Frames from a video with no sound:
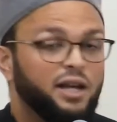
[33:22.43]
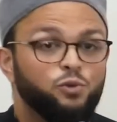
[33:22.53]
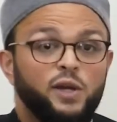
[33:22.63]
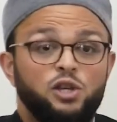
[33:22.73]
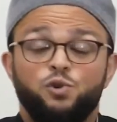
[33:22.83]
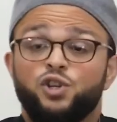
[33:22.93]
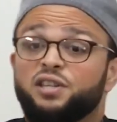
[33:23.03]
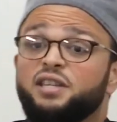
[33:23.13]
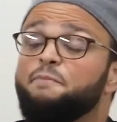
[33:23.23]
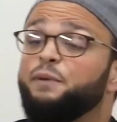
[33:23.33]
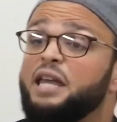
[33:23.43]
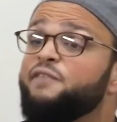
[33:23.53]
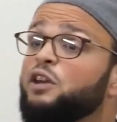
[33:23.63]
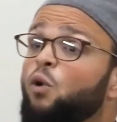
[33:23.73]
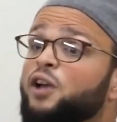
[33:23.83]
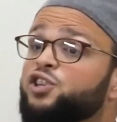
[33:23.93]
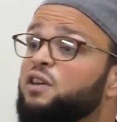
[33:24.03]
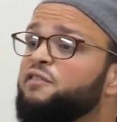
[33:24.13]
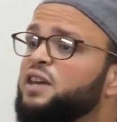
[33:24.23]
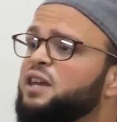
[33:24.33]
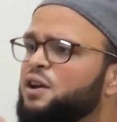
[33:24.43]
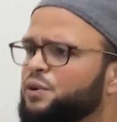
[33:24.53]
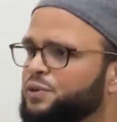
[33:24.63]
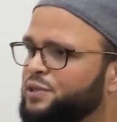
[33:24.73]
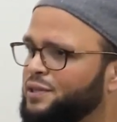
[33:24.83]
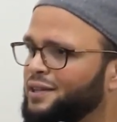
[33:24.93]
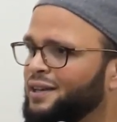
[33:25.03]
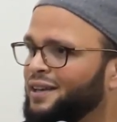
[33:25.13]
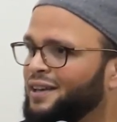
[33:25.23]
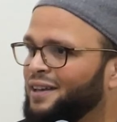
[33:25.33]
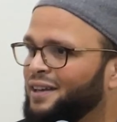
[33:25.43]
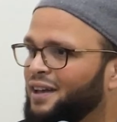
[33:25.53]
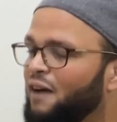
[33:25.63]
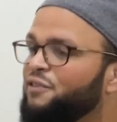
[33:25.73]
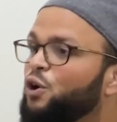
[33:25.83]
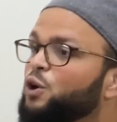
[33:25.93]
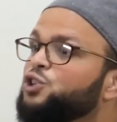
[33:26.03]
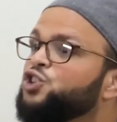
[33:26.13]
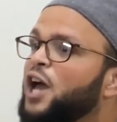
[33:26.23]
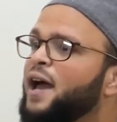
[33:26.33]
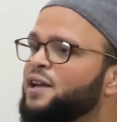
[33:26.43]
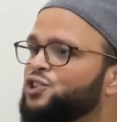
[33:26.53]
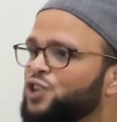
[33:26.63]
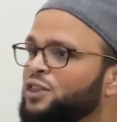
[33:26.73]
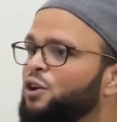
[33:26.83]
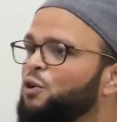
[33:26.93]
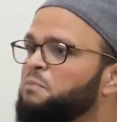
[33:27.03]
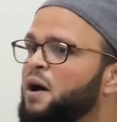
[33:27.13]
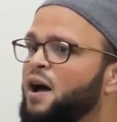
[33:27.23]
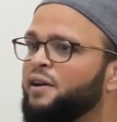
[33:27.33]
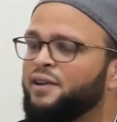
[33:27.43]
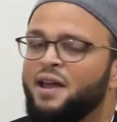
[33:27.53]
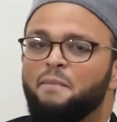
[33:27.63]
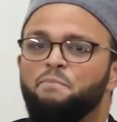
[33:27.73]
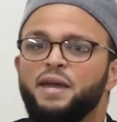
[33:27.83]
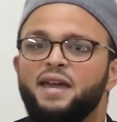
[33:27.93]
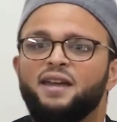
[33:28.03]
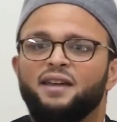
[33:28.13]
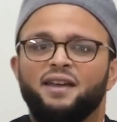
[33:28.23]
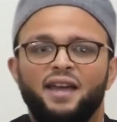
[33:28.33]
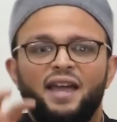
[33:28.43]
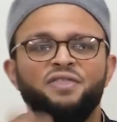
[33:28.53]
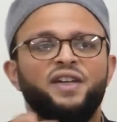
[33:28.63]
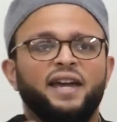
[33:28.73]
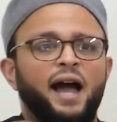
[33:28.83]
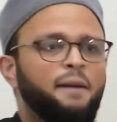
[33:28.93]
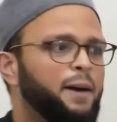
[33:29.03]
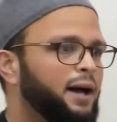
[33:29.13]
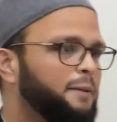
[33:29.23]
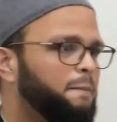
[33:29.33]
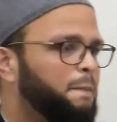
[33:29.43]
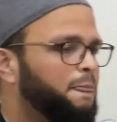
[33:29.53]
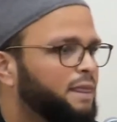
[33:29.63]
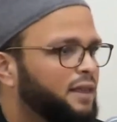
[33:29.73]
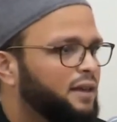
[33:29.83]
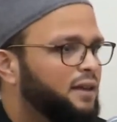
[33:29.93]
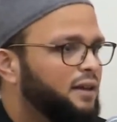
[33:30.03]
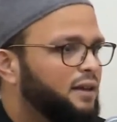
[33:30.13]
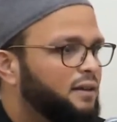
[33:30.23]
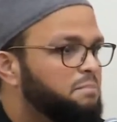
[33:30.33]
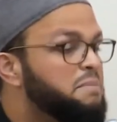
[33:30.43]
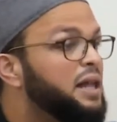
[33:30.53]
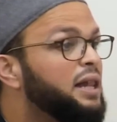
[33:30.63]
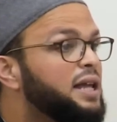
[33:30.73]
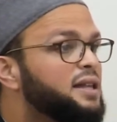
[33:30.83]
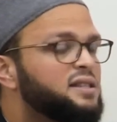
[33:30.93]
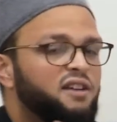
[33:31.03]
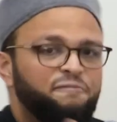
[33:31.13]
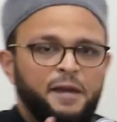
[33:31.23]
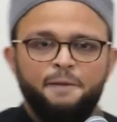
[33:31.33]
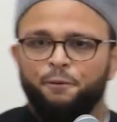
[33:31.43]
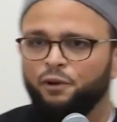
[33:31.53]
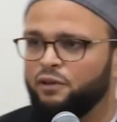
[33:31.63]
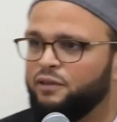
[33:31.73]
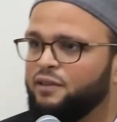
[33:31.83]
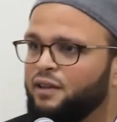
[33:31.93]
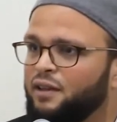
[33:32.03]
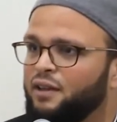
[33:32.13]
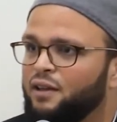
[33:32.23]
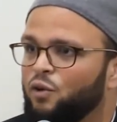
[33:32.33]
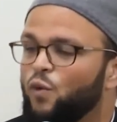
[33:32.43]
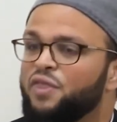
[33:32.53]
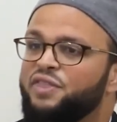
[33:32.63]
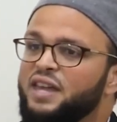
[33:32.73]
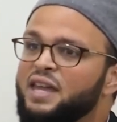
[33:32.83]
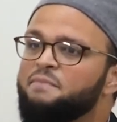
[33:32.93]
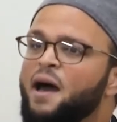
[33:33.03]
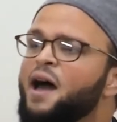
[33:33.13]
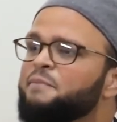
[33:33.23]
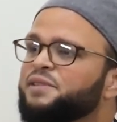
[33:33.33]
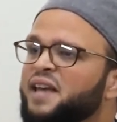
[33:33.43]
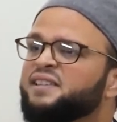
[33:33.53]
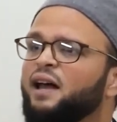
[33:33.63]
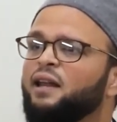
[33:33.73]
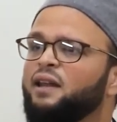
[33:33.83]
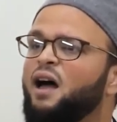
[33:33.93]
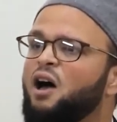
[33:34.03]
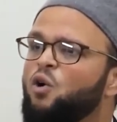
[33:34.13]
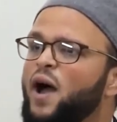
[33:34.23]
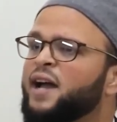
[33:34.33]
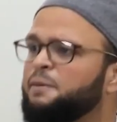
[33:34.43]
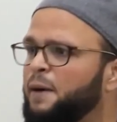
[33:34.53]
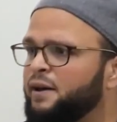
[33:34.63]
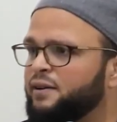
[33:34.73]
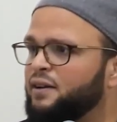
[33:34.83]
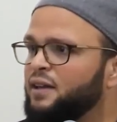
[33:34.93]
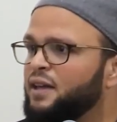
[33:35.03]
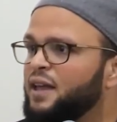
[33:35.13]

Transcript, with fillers: Because when you just simply even watch the videos of the Hujjaj and the umar being in the Kaaba, millions of people, when the Imam says Allahu Akbar,